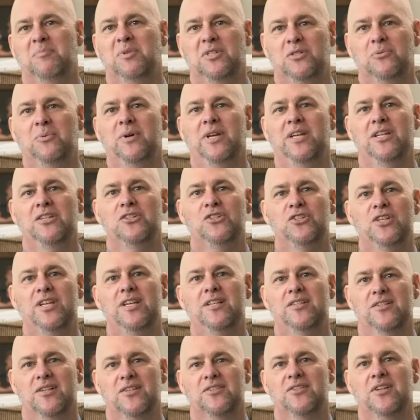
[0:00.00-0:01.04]
between
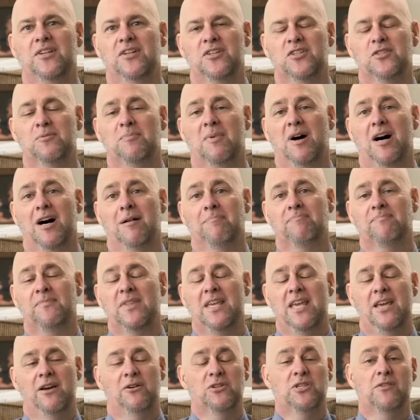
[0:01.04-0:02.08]
Jesus and his mom.
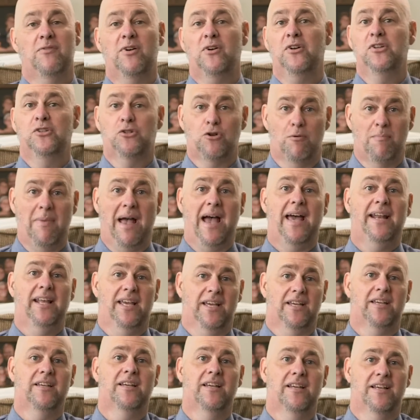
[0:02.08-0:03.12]
It was a very
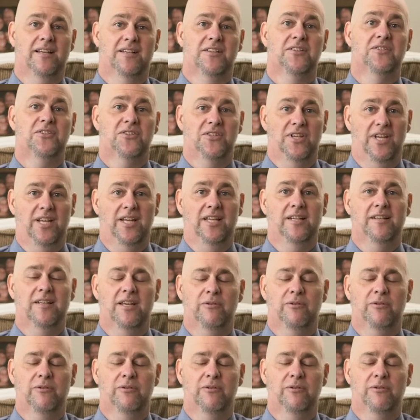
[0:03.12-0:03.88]
dramatic scene.